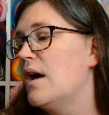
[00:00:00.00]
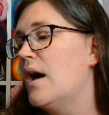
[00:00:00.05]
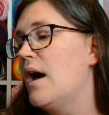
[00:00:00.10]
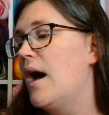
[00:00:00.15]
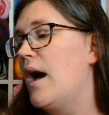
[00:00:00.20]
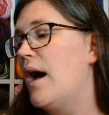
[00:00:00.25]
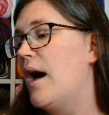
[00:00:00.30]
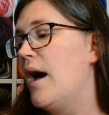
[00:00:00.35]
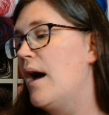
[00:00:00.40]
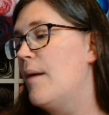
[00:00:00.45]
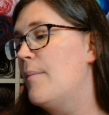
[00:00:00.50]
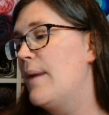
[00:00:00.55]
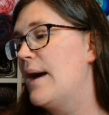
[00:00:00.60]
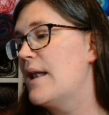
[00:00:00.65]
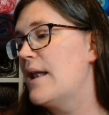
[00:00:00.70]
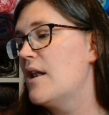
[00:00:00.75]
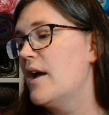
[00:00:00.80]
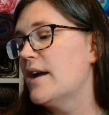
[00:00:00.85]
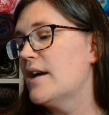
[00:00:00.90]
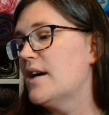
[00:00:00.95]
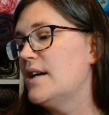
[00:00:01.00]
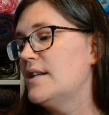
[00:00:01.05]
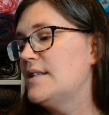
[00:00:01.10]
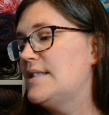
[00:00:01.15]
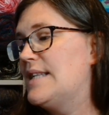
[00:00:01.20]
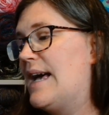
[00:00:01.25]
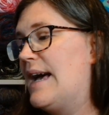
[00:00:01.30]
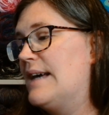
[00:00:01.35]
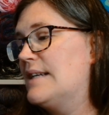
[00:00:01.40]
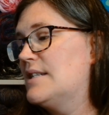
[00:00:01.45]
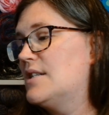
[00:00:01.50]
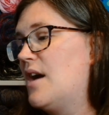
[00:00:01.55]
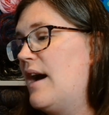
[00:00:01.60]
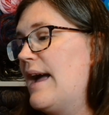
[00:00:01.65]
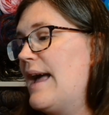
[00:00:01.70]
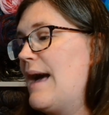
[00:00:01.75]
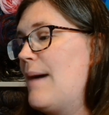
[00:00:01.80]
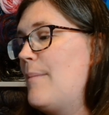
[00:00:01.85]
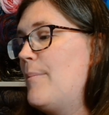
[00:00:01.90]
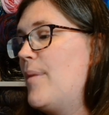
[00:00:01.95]
And like I said, I
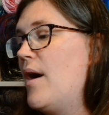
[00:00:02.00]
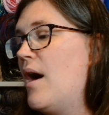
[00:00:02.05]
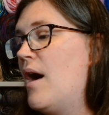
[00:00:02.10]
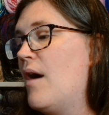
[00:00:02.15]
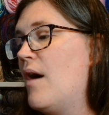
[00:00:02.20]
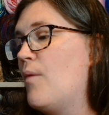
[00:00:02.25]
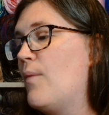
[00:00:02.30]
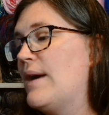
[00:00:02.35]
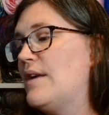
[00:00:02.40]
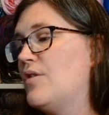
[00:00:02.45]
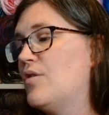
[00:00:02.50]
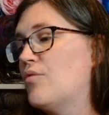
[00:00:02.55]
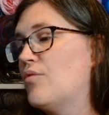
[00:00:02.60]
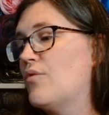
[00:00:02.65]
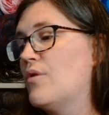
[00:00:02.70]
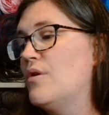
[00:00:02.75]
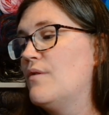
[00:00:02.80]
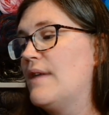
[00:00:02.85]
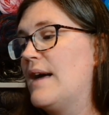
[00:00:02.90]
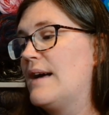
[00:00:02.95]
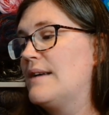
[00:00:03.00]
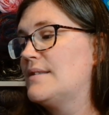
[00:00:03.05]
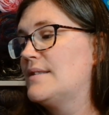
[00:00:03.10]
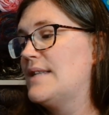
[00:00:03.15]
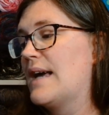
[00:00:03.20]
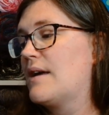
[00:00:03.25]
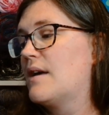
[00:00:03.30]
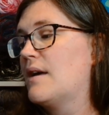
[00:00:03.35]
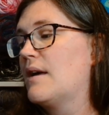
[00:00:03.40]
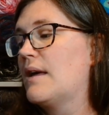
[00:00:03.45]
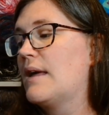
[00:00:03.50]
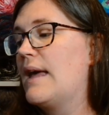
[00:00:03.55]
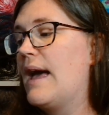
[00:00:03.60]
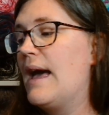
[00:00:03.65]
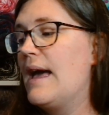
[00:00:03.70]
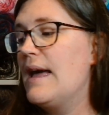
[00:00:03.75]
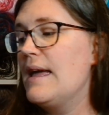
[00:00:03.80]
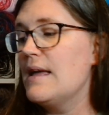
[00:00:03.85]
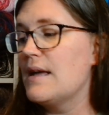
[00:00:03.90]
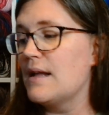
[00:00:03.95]
am part way through that second
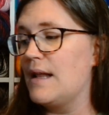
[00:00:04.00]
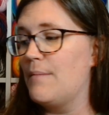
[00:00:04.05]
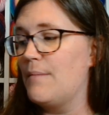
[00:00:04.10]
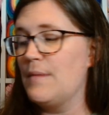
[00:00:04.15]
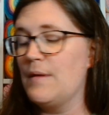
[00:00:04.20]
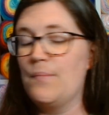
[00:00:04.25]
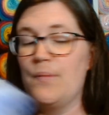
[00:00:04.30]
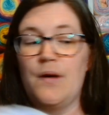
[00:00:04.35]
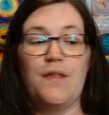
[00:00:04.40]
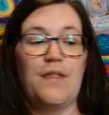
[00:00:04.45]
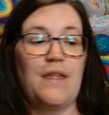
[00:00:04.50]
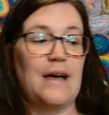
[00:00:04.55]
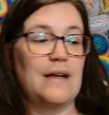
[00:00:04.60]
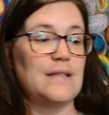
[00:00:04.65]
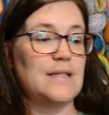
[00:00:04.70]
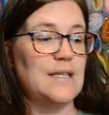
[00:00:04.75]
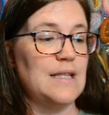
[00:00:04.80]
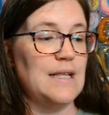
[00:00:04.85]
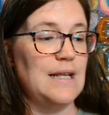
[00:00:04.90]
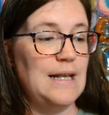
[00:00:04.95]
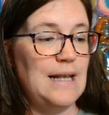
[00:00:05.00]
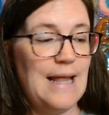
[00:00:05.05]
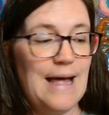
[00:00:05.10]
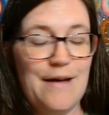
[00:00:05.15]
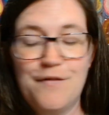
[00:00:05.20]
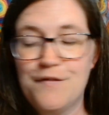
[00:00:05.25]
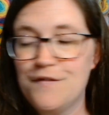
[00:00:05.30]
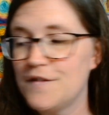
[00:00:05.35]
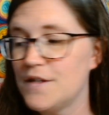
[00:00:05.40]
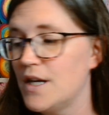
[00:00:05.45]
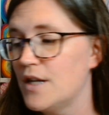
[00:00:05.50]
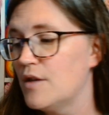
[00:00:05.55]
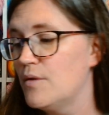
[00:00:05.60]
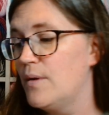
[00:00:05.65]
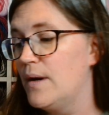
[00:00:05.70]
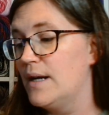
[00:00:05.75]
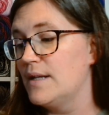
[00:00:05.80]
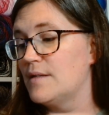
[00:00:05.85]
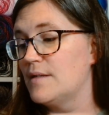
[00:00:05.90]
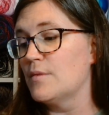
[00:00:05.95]
cake. Let me put that to the left,
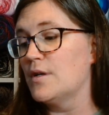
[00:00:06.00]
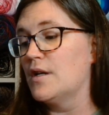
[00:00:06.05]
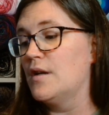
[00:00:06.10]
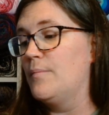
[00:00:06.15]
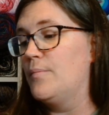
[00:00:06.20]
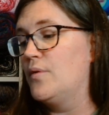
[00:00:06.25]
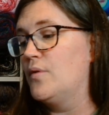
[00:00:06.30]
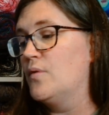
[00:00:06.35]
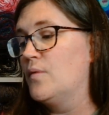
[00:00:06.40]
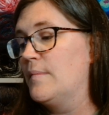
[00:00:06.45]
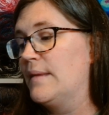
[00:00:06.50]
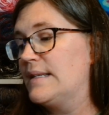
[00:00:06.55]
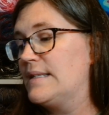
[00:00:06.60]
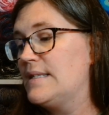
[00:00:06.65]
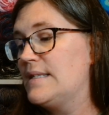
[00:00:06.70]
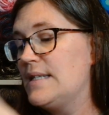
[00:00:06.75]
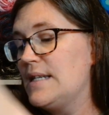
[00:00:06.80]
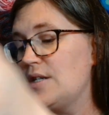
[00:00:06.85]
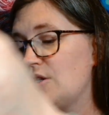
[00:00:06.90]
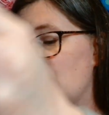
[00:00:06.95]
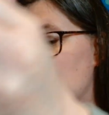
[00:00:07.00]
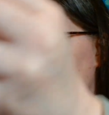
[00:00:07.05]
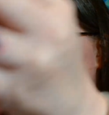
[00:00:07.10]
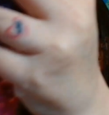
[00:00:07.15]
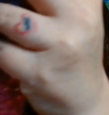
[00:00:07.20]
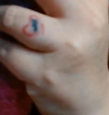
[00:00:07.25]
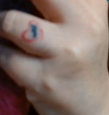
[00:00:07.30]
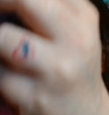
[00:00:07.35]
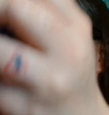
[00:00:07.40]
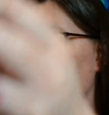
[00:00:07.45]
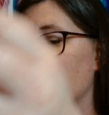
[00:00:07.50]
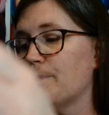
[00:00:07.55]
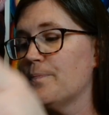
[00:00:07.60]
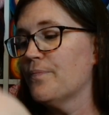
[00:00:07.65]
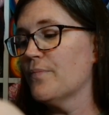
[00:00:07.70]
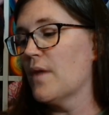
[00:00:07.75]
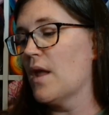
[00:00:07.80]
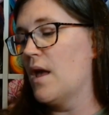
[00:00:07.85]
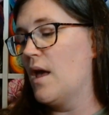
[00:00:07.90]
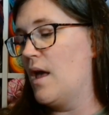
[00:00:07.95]
otherwise I'm going to pull my stitches out.
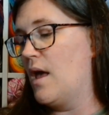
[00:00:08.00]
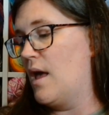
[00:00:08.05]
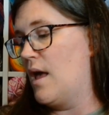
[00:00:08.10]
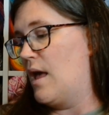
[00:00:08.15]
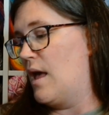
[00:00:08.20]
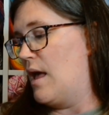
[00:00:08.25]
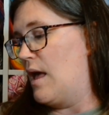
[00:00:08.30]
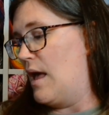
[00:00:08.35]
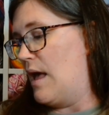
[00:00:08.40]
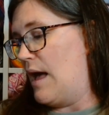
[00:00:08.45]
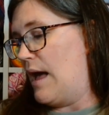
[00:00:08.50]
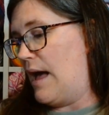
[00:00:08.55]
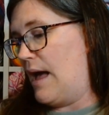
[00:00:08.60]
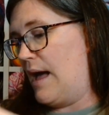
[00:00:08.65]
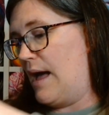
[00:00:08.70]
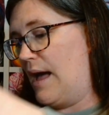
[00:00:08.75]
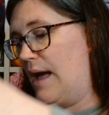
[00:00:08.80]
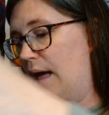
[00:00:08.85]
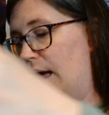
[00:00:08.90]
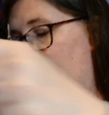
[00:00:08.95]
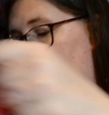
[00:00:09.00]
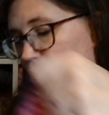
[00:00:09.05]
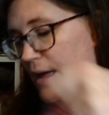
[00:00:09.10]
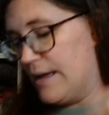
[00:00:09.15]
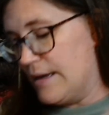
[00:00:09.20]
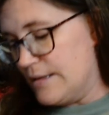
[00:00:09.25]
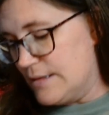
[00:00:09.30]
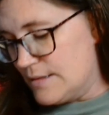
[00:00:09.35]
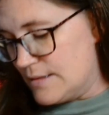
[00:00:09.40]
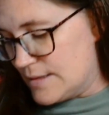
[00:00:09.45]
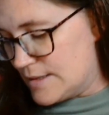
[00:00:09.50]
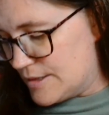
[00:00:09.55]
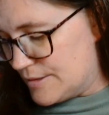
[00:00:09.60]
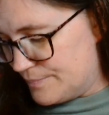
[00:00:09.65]
And